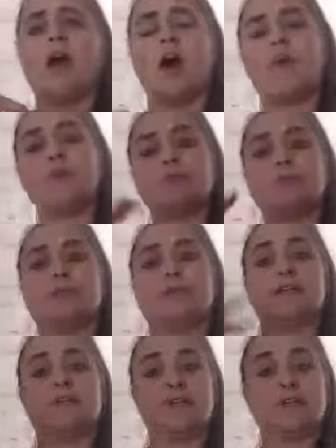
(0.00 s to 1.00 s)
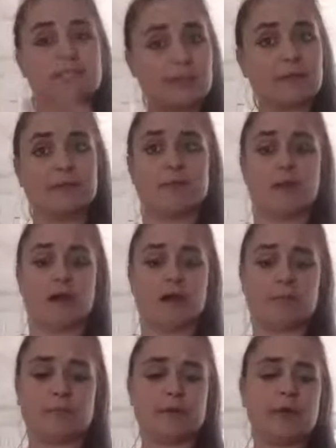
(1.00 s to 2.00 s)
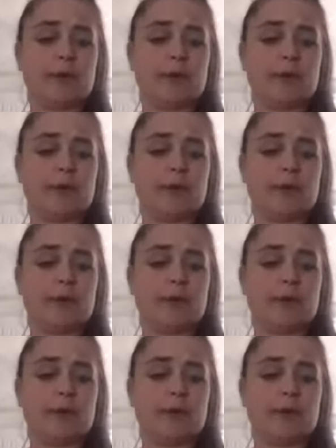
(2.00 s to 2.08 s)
I would normally cook some of them up,